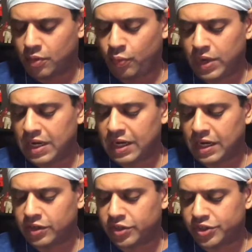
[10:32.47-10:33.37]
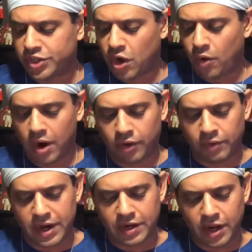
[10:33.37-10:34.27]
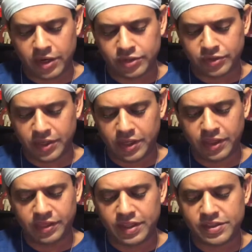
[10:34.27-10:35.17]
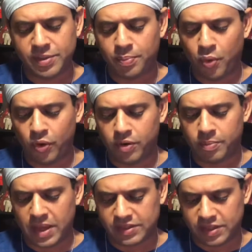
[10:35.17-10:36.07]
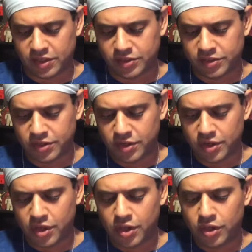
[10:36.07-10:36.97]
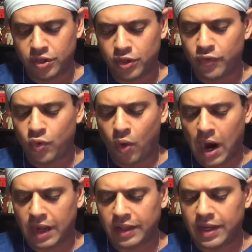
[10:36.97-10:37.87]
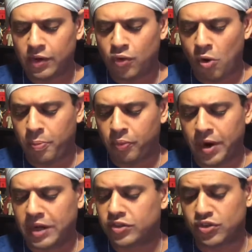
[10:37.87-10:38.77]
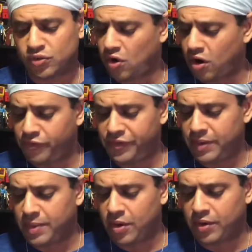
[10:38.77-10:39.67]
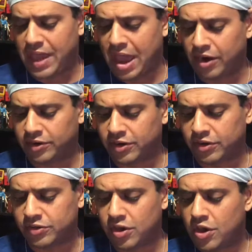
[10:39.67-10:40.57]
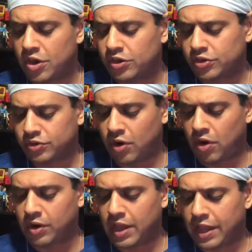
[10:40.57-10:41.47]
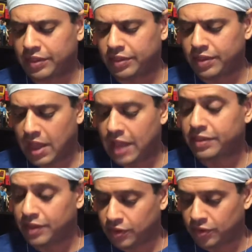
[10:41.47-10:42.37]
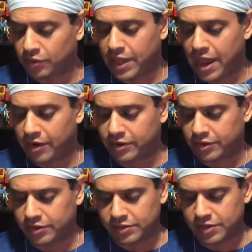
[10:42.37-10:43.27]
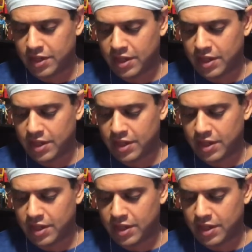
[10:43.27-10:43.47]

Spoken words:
We needed to show our great country this important message. You've quietly incorporated strong female characters, strong ethnical characters,